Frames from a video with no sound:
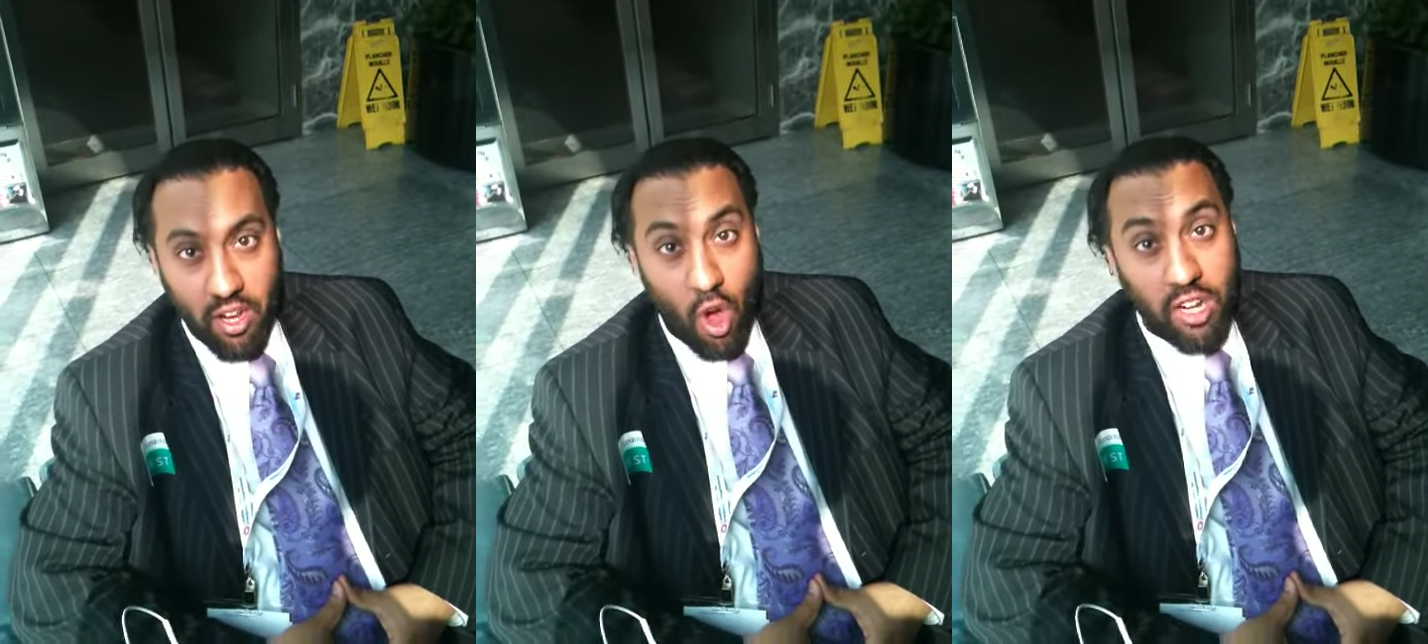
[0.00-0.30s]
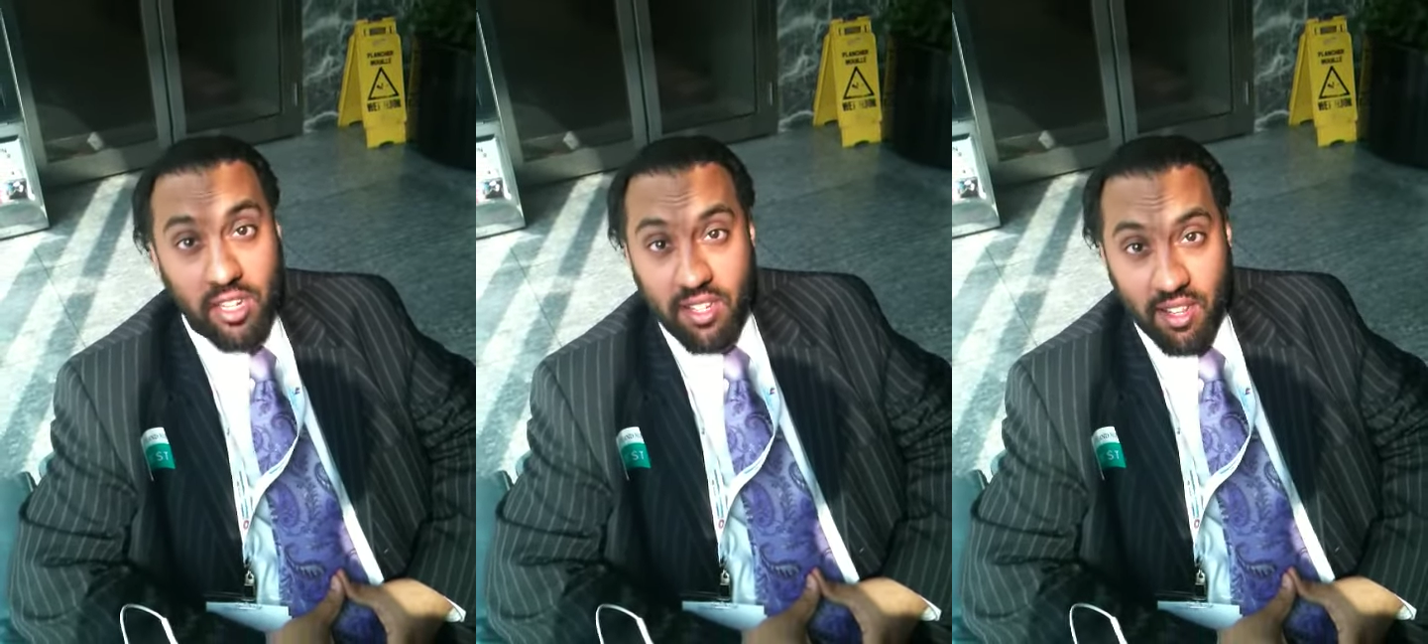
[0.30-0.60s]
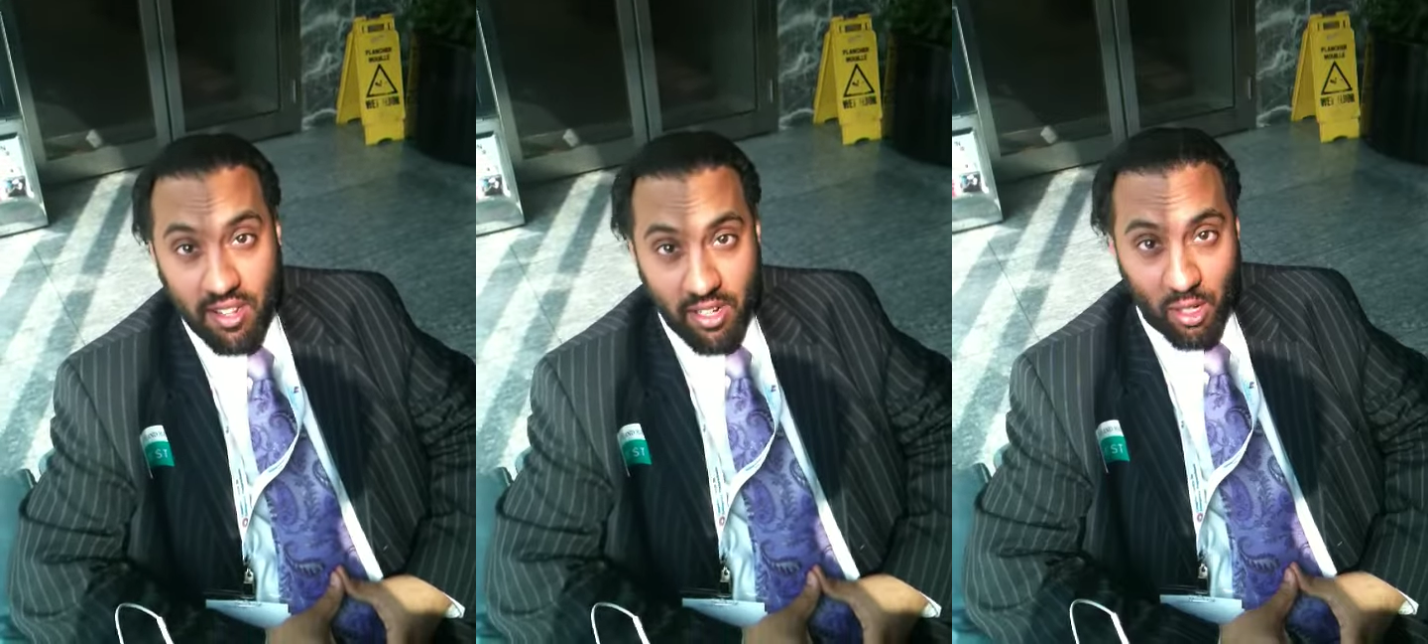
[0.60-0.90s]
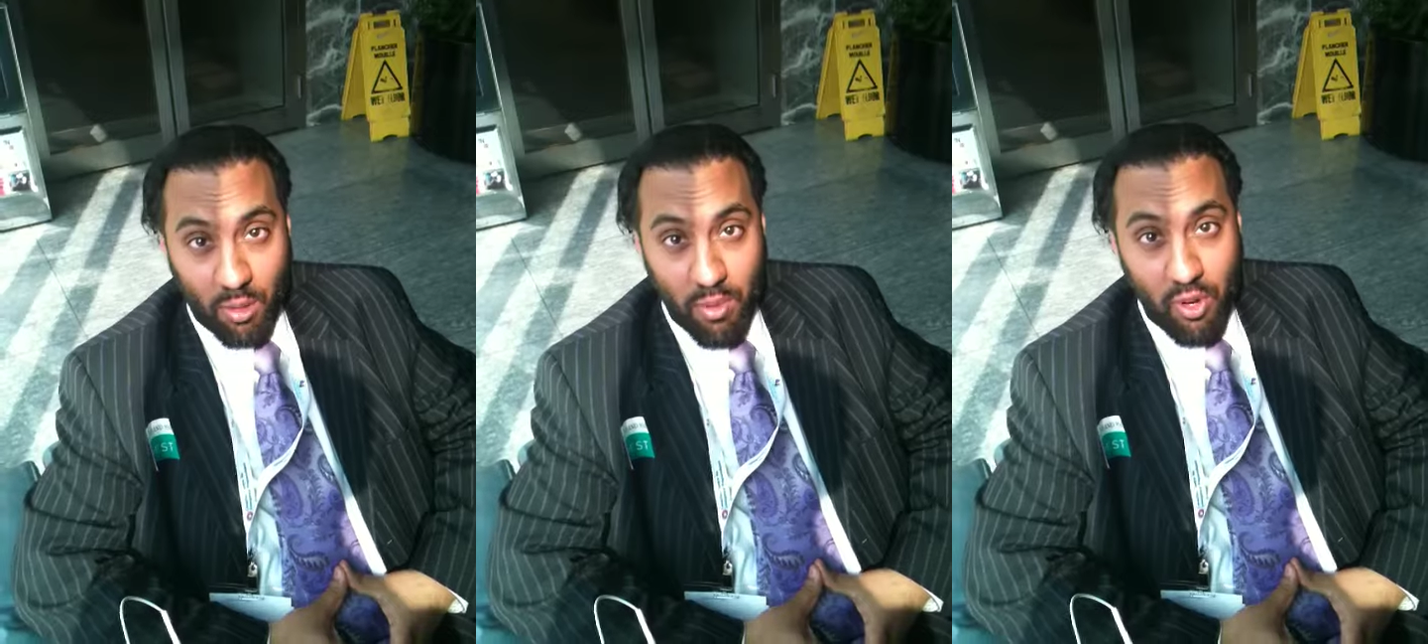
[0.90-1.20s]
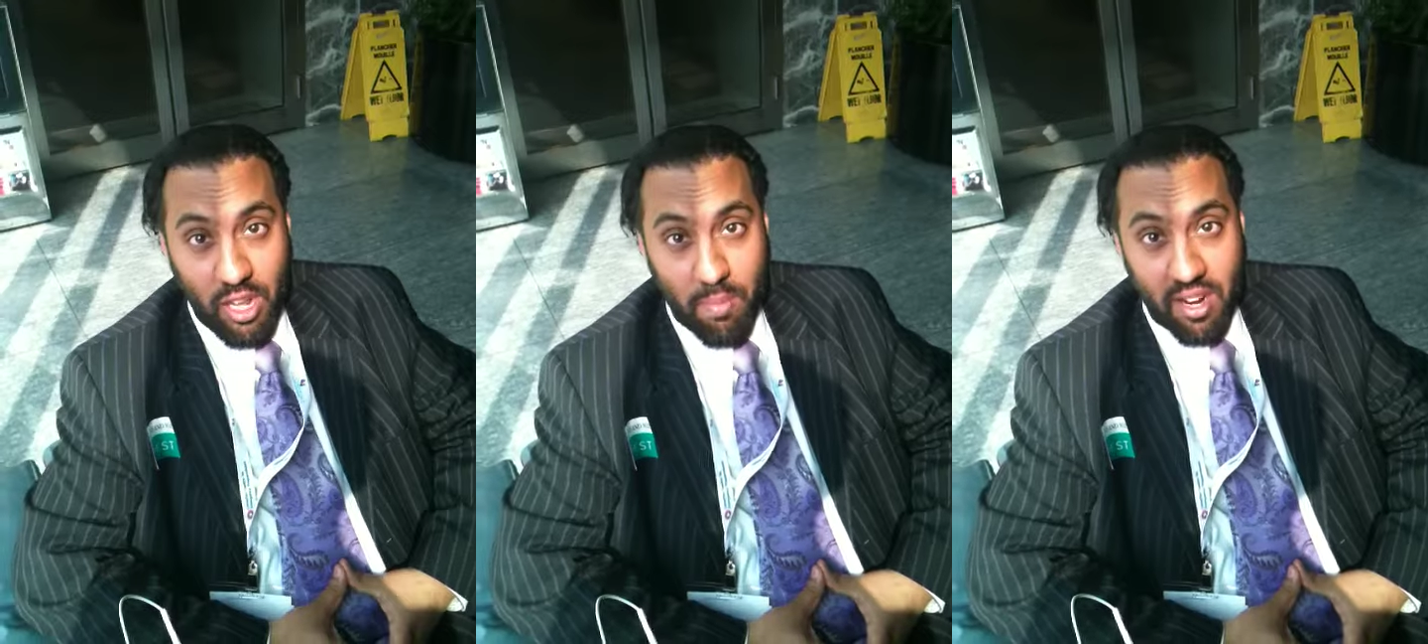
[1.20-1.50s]
not just in the legal
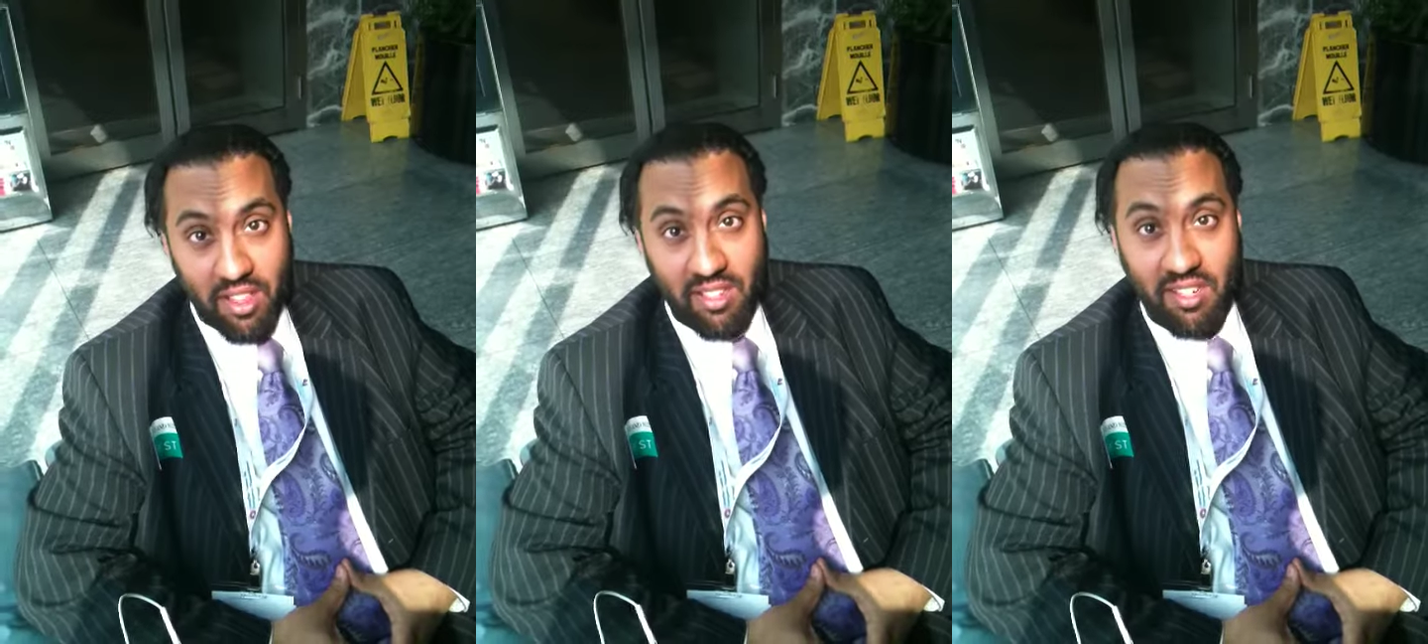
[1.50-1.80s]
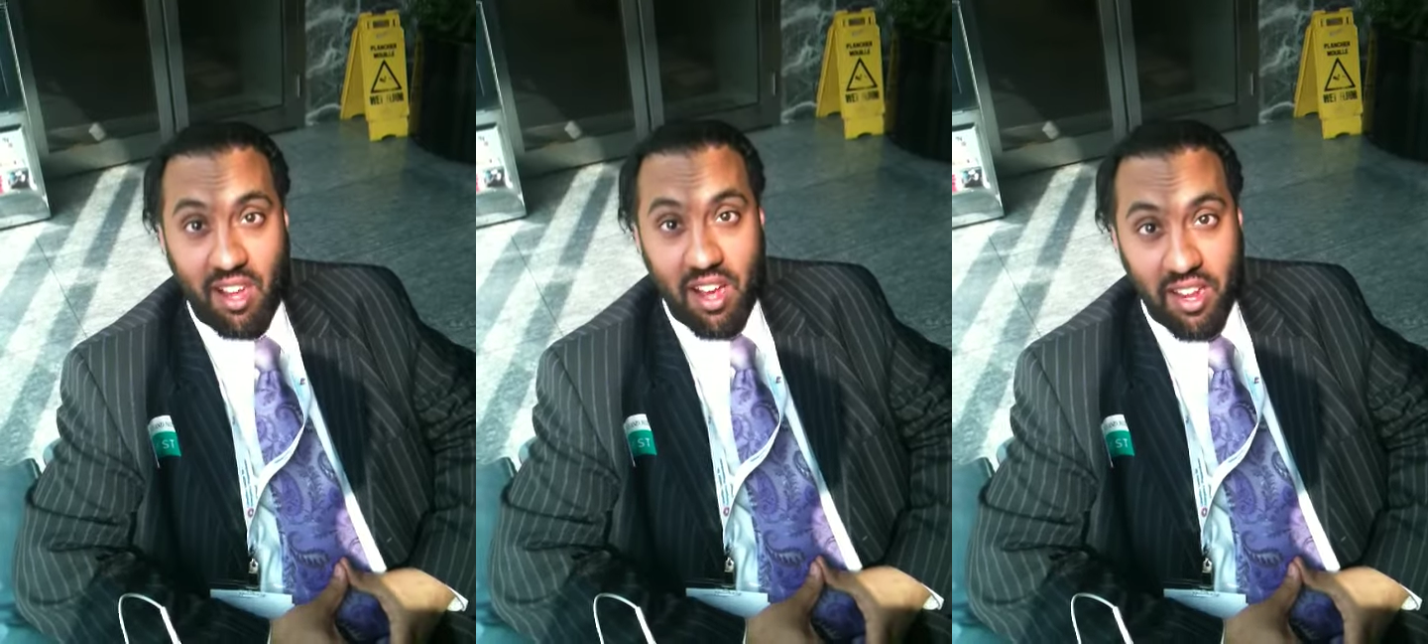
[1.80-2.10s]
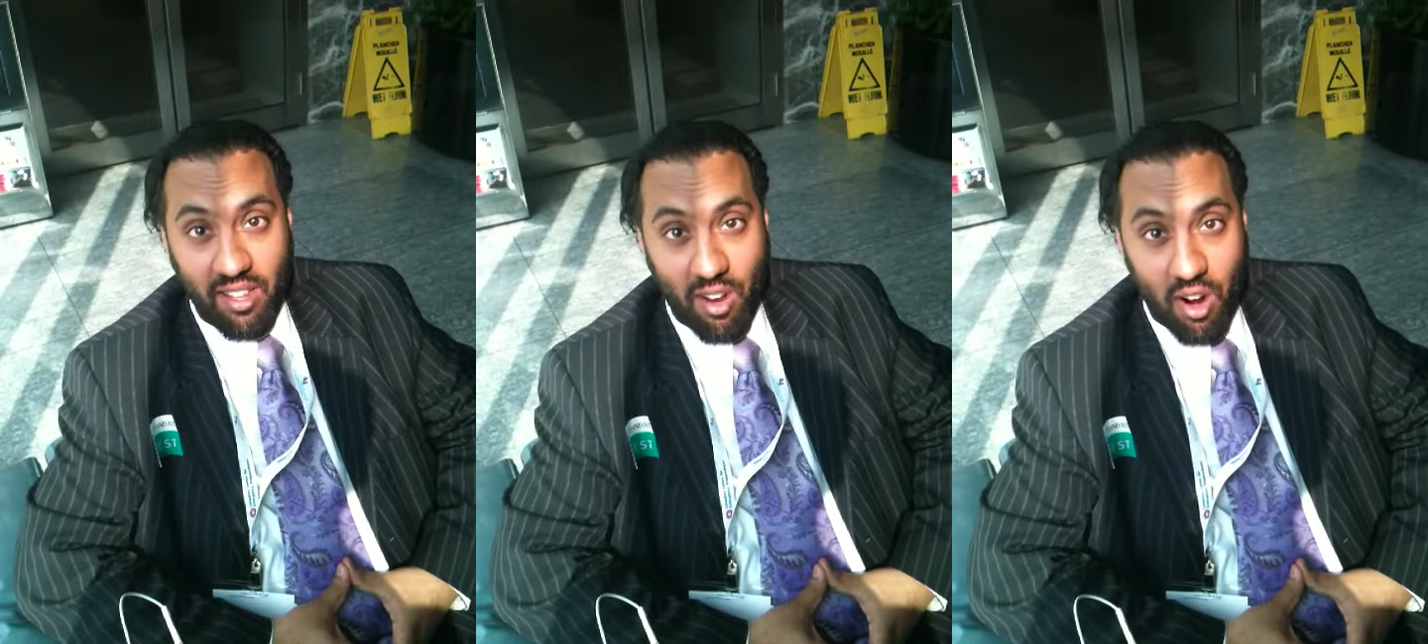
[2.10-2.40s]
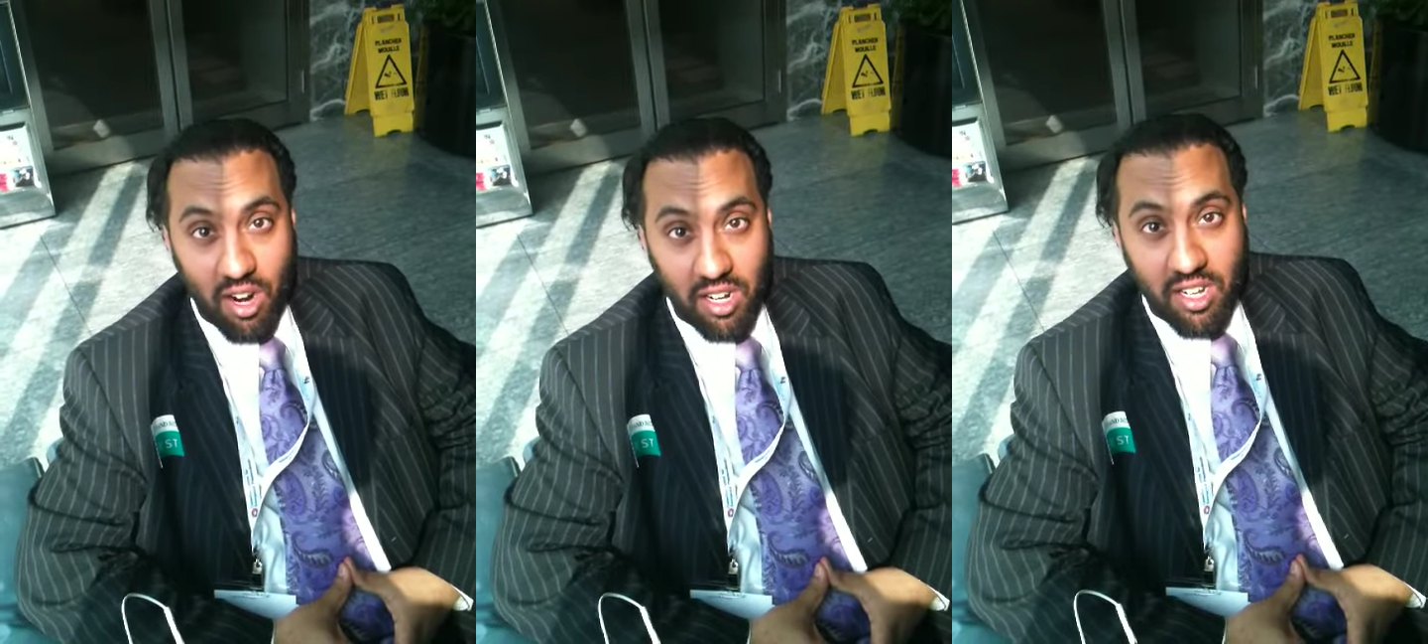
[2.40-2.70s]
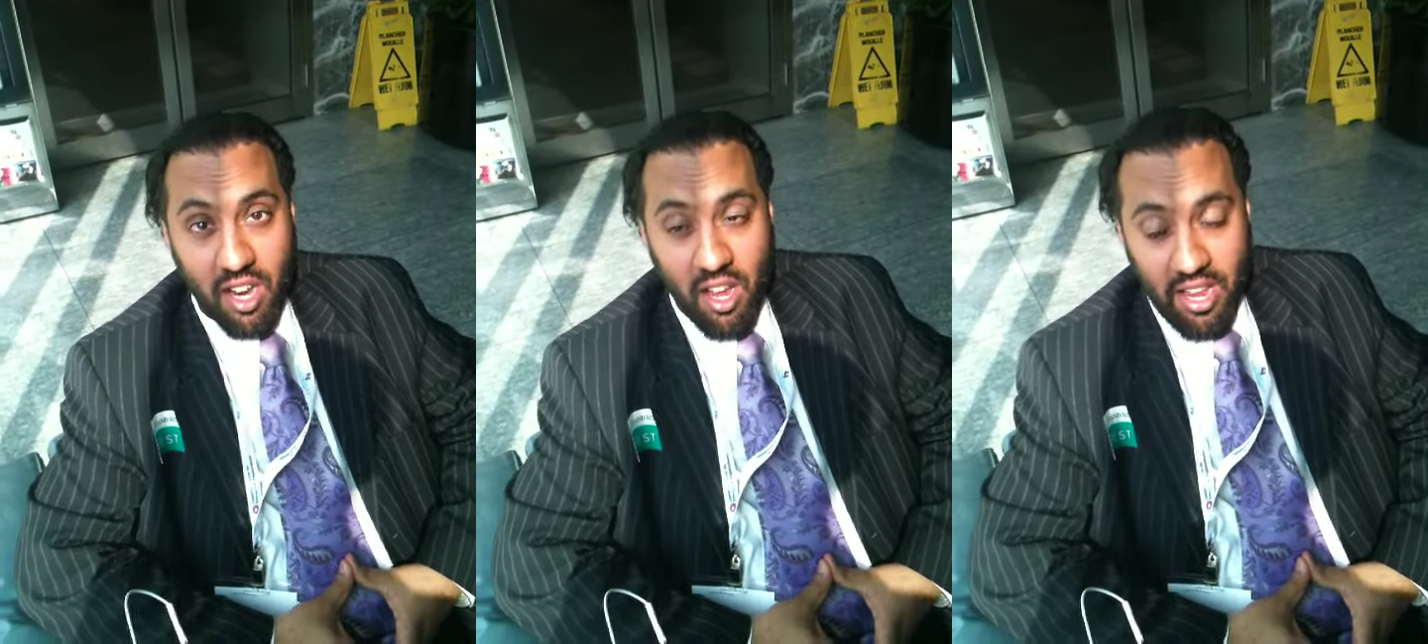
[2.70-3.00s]
community, but in the society at large